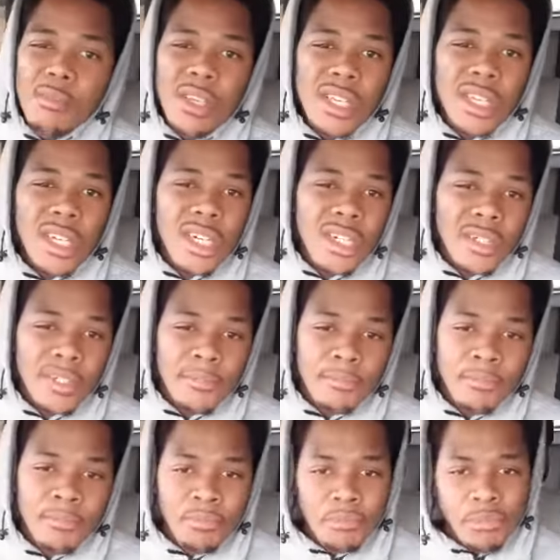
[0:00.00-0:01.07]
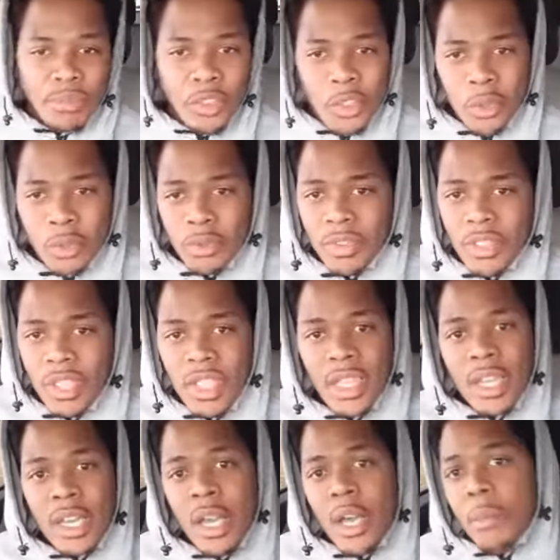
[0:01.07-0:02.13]
me, you know what I'm saying,
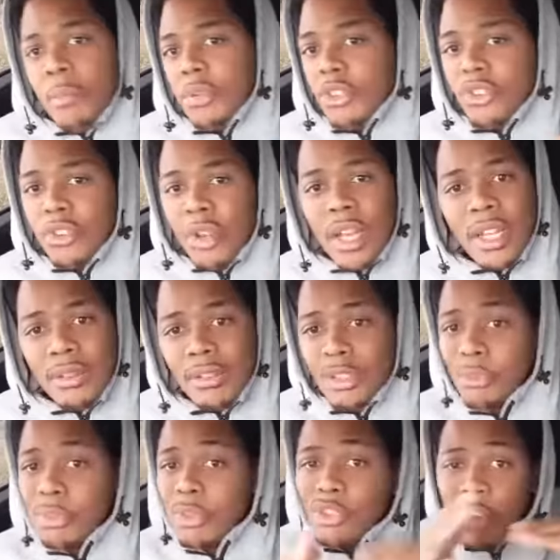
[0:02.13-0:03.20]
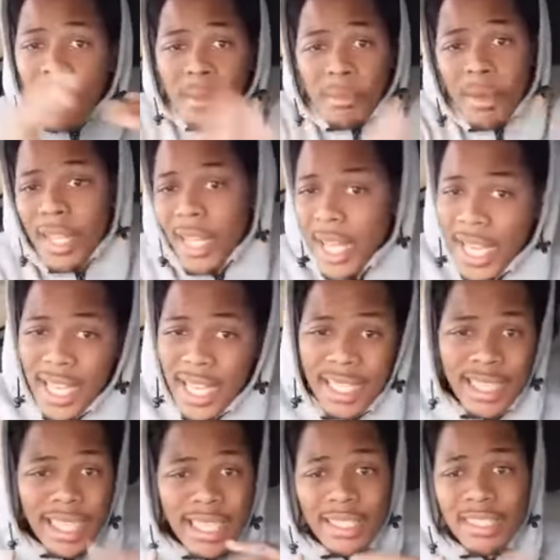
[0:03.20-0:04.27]
portray my light.
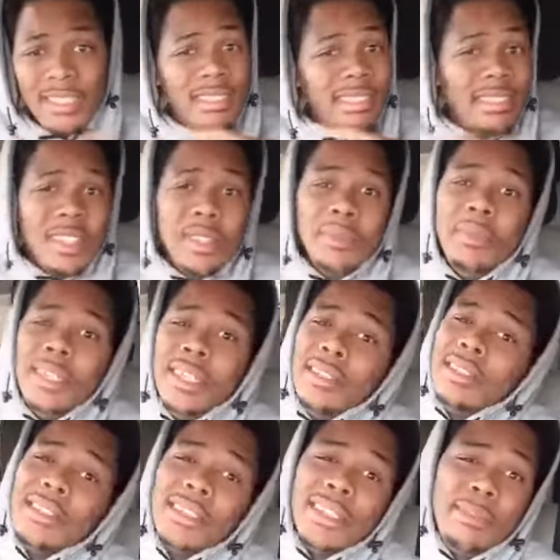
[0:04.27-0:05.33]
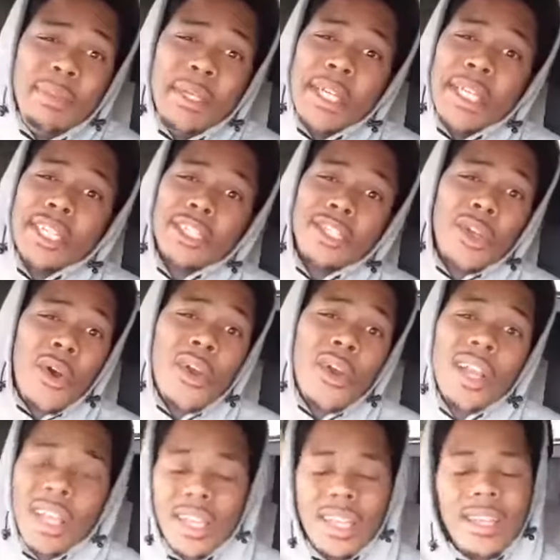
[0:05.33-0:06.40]
They didn't see me be in the
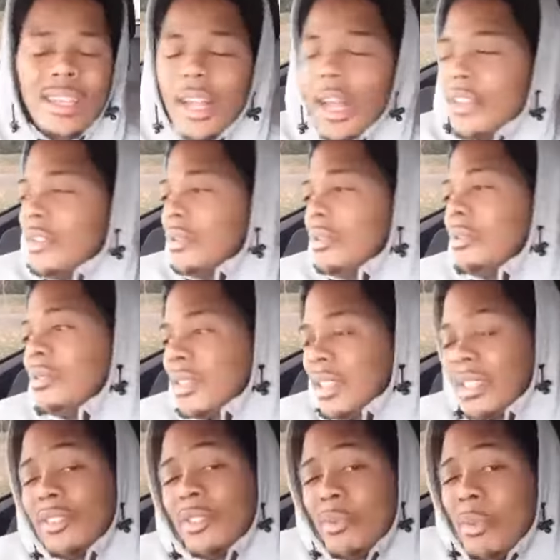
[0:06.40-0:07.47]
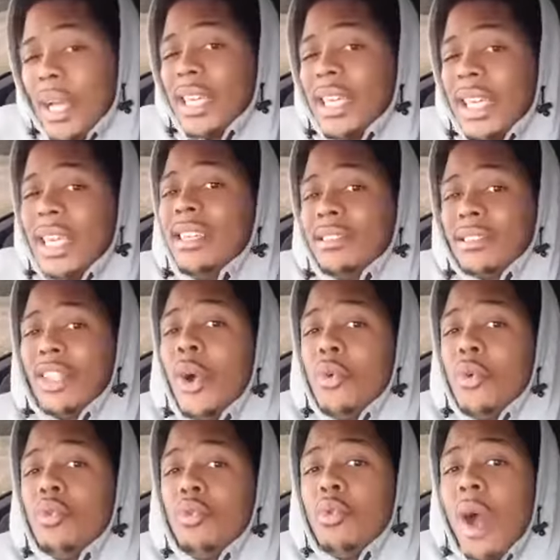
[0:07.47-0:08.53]
dark. You know what I'm saying? So my kids
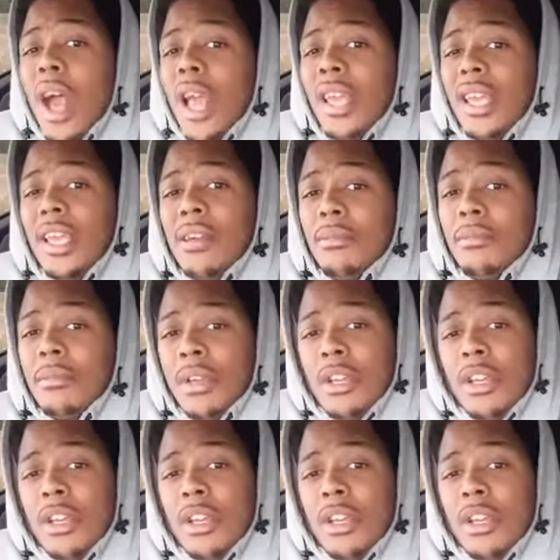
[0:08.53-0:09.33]
know who I am.